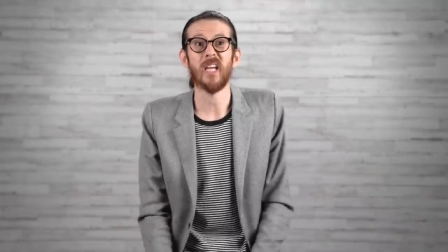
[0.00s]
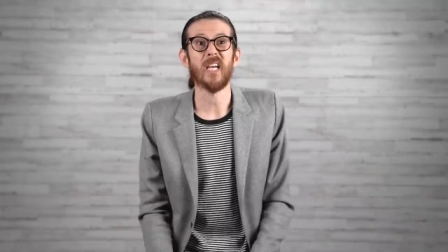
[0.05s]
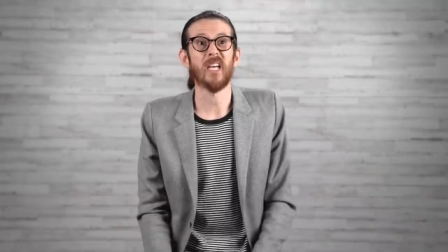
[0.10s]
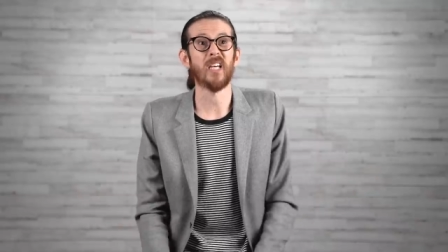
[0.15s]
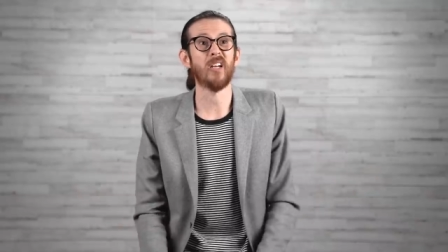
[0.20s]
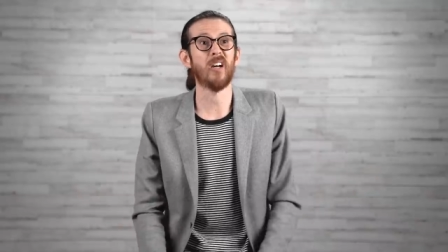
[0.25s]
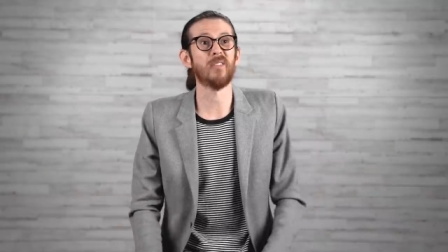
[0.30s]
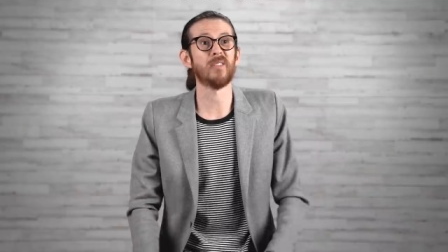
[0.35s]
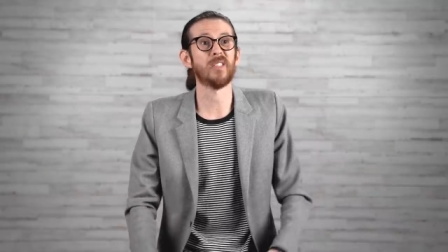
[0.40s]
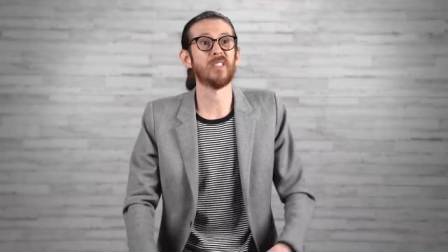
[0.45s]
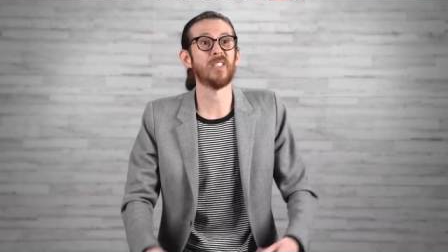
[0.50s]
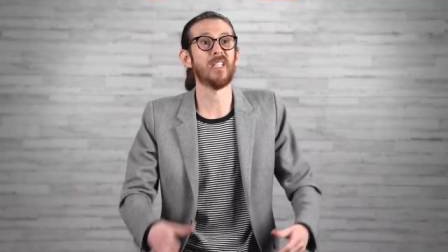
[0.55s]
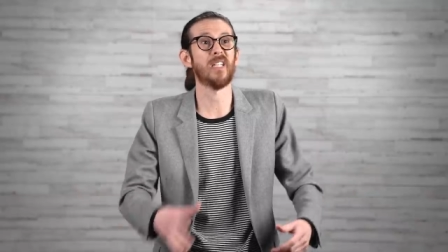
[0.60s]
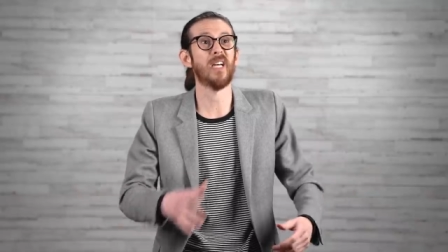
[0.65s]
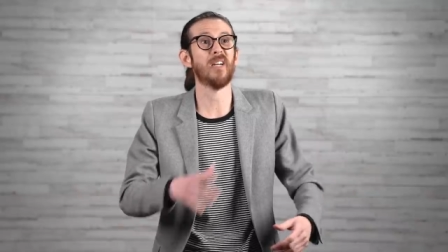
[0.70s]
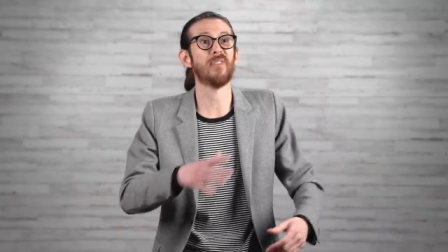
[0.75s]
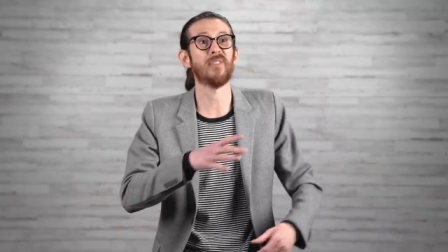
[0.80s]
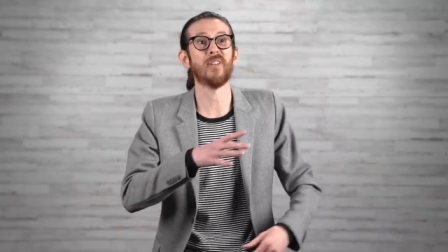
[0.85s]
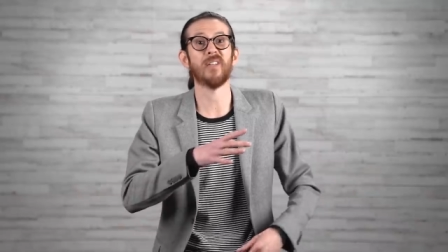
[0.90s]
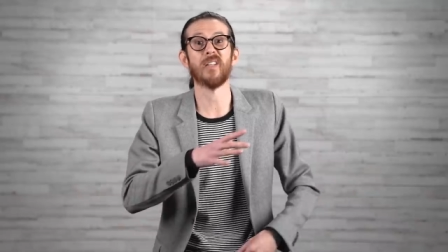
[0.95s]
and all of a sudden
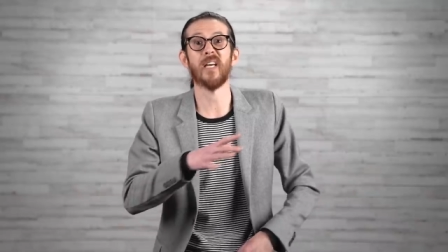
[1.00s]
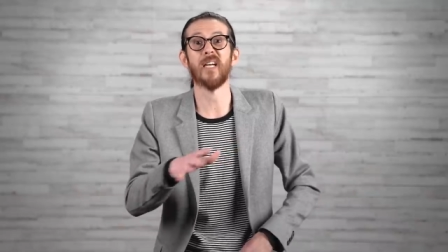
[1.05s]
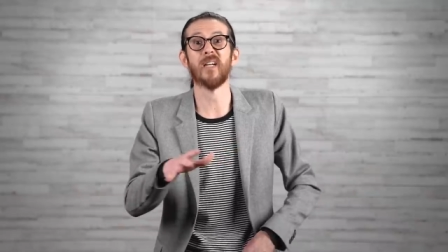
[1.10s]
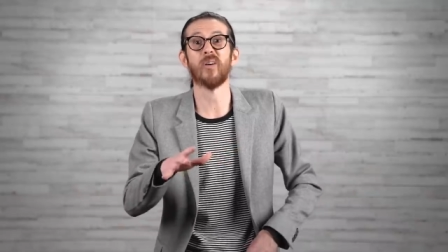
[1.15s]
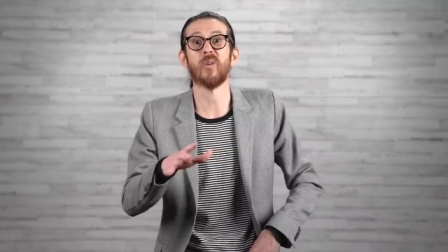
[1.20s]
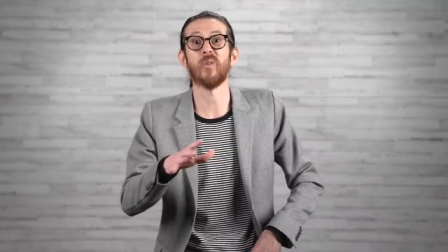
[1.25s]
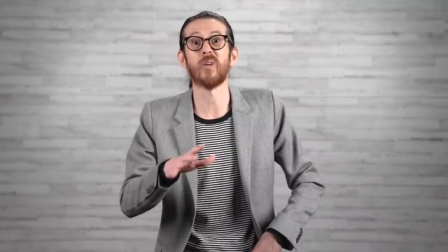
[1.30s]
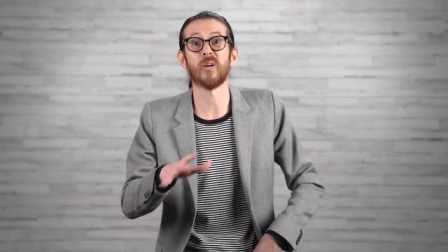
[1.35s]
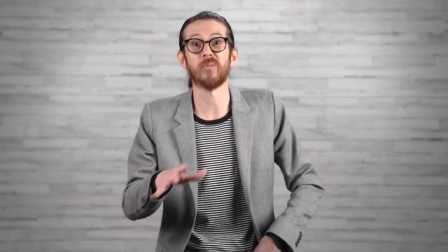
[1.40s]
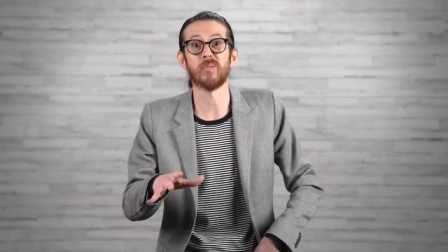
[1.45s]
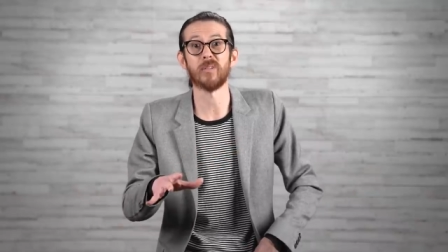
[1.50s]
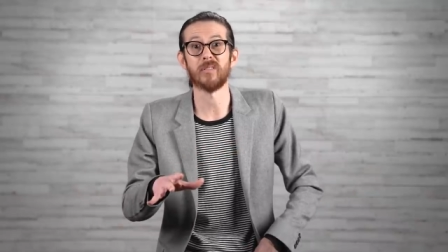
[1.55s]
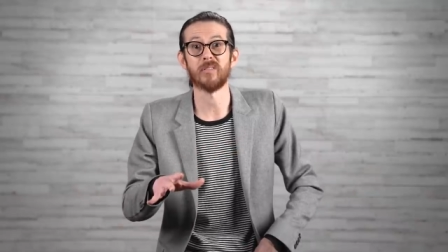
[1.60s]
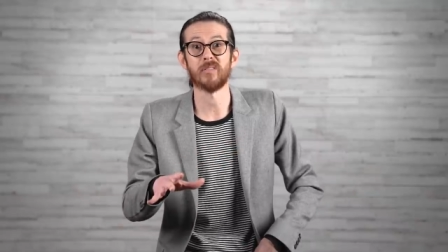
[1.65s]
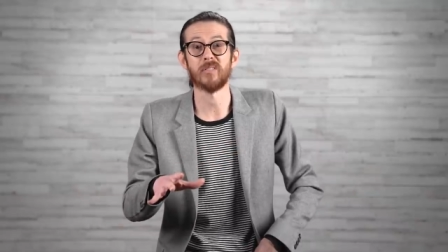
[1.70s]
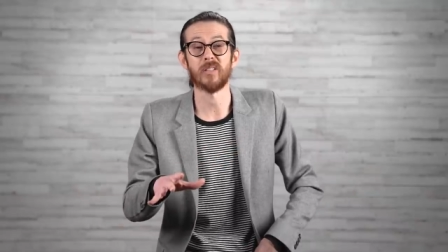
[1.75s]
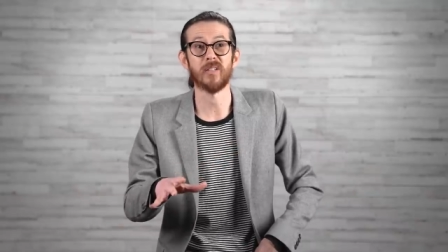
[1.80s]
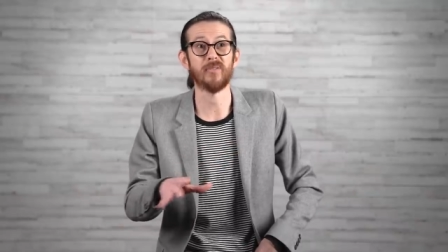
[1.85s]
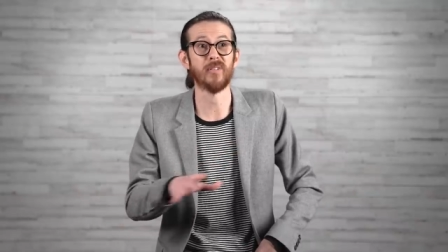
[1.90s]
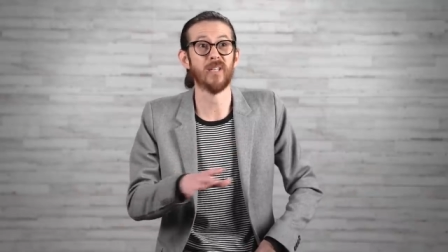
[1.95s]
I feel like horrible.
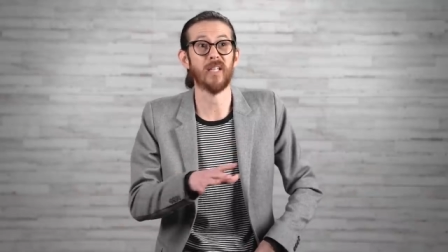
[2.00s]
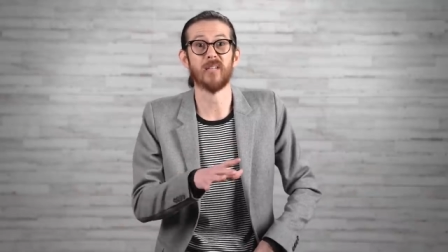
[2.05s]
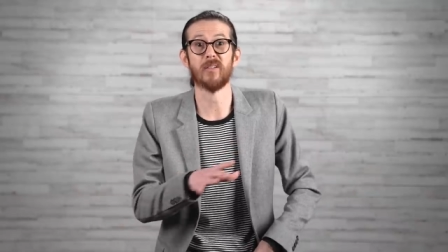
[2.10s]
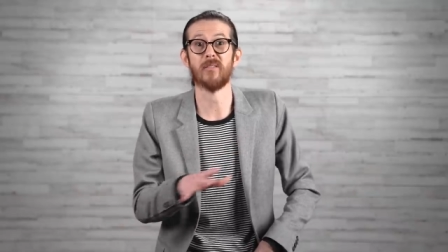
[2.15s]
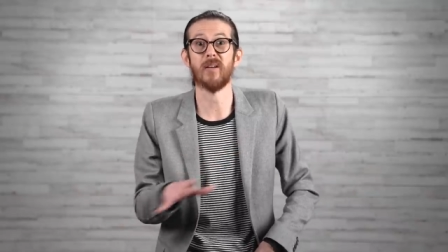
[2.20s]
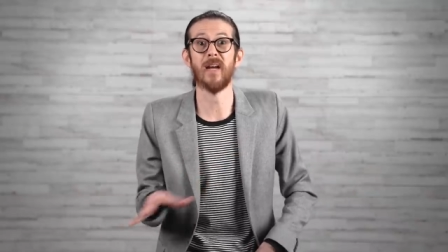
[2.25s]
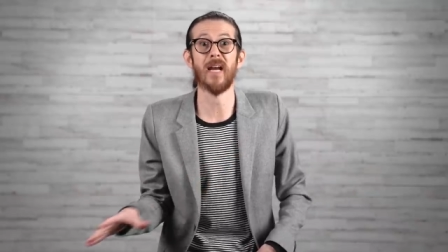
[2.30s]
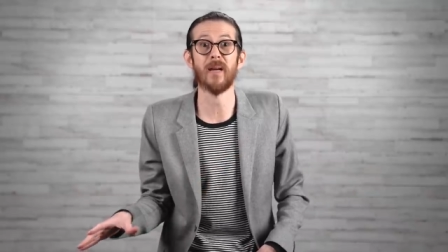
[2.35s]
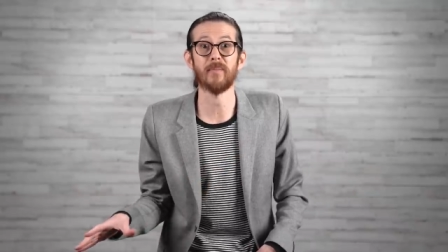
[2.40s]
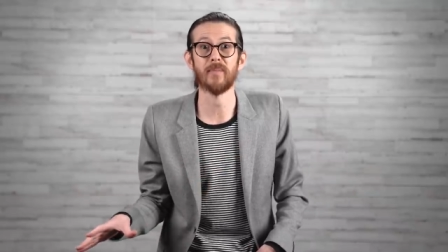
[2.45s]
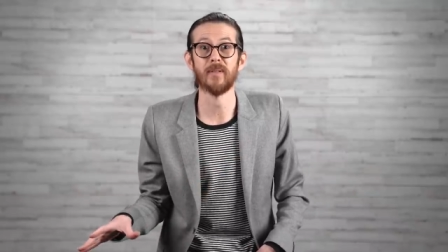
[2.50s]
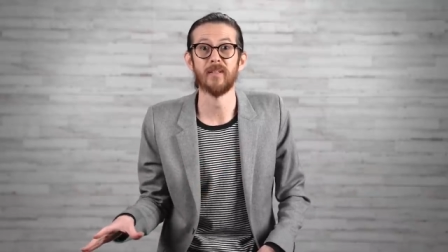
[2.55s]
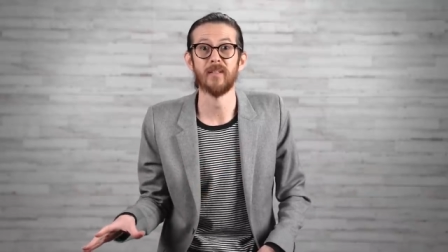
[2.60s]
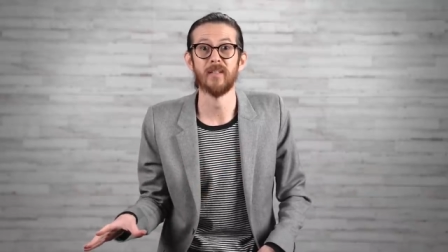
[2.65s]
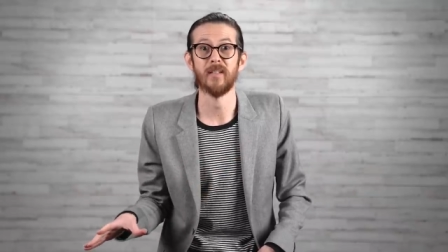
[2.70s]
I feel like crap.